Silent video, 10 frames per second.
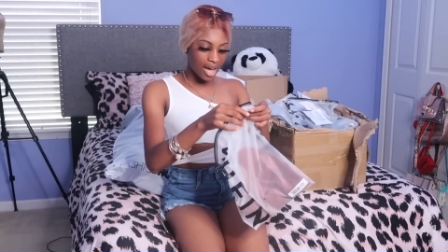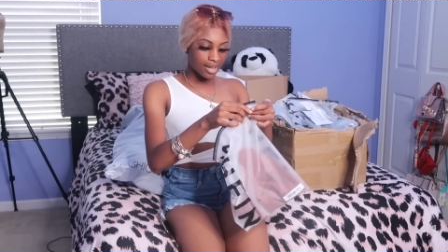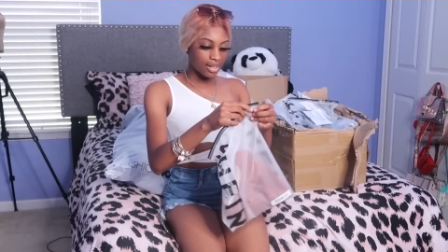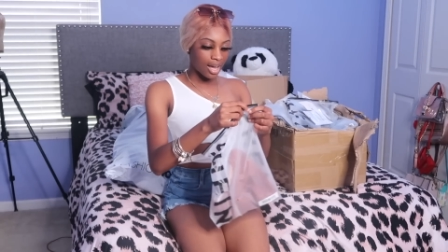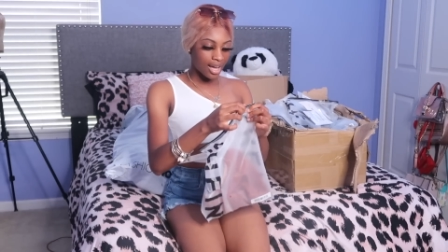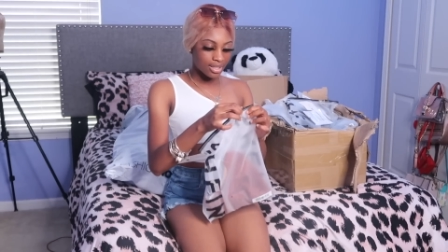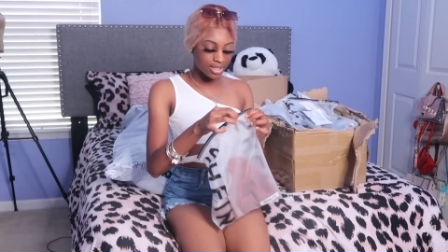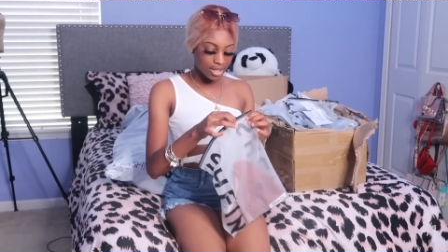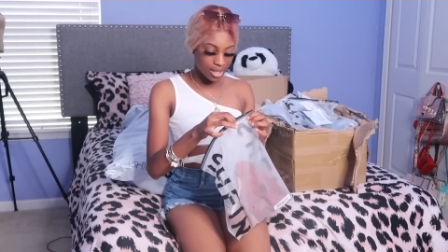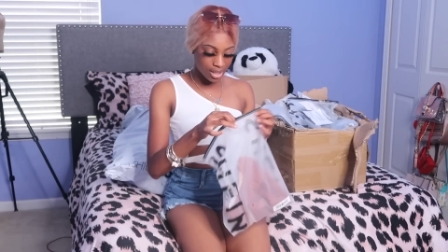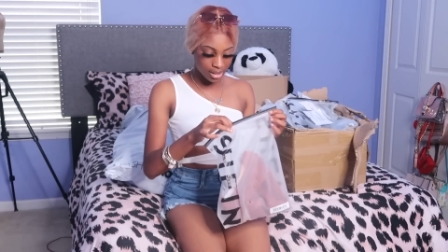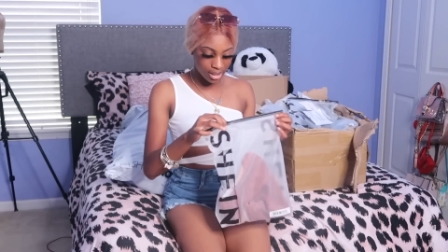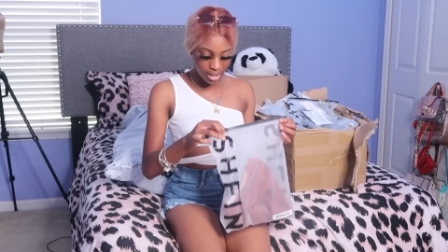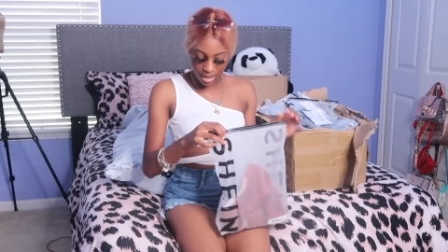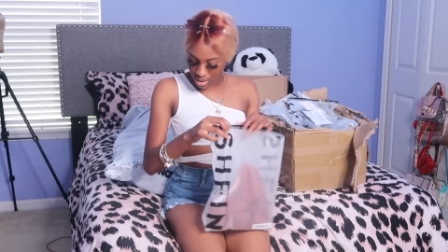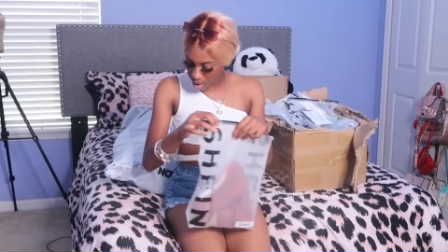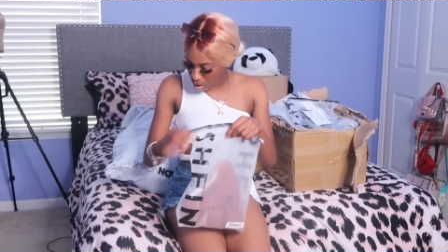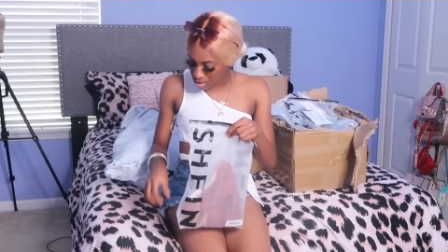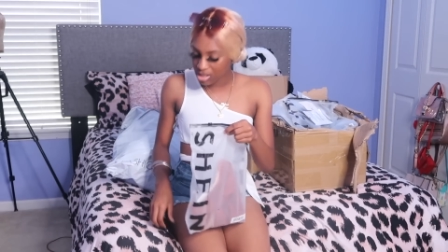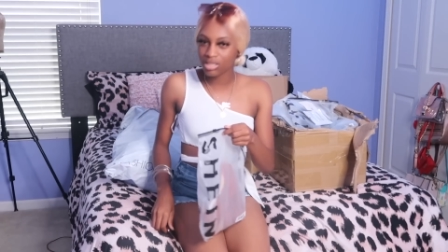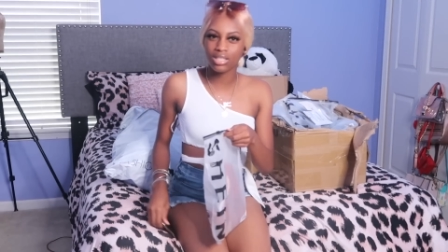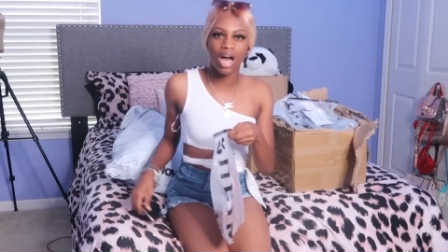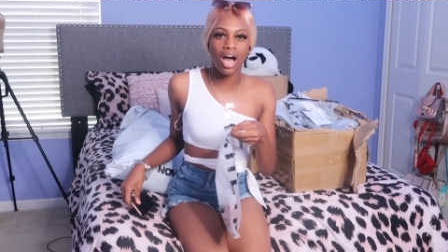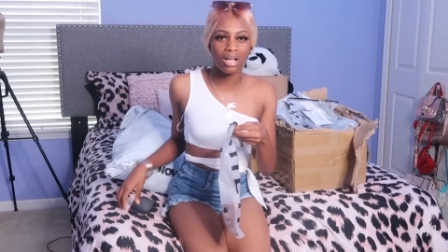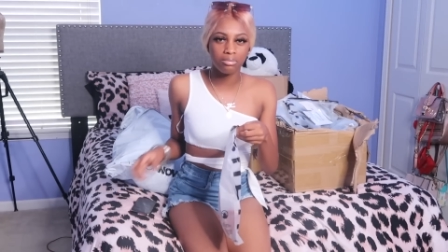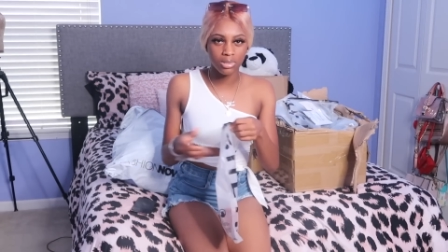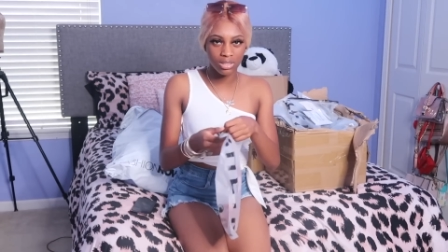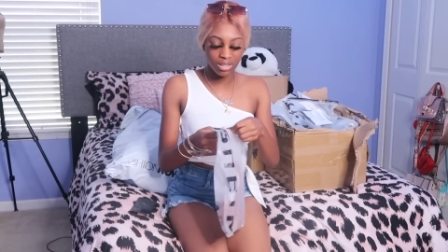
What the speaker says: I got these halter tops.